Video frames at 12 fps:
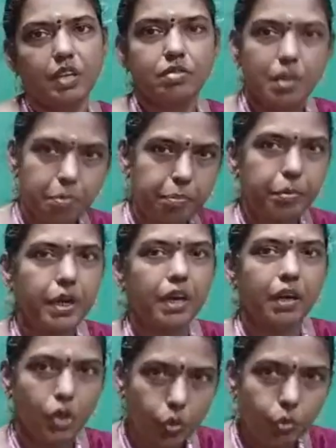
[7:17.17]

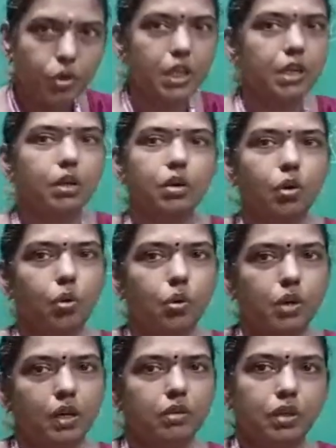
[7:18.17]
Separate unique
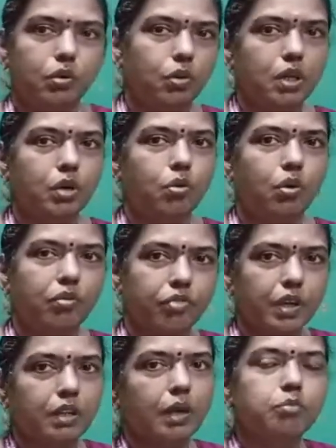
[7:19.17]
code
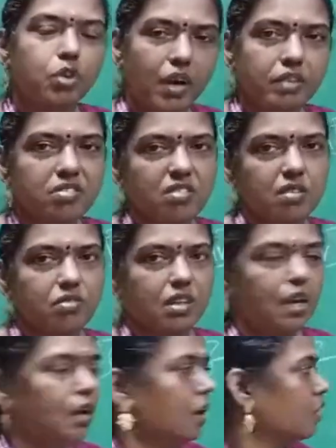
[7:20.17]
for them to access.
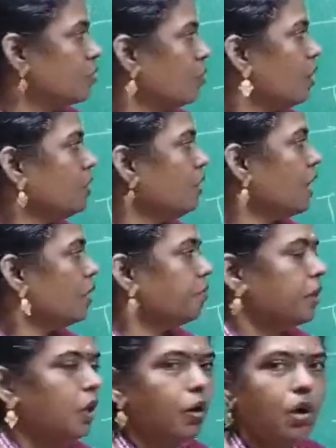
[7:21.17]
So what will
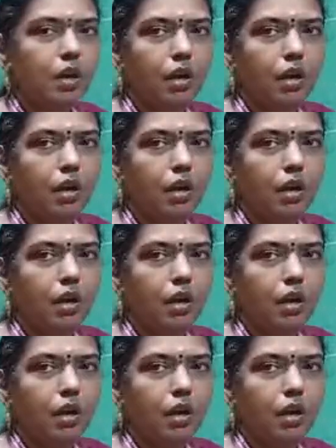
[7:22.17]
happen now?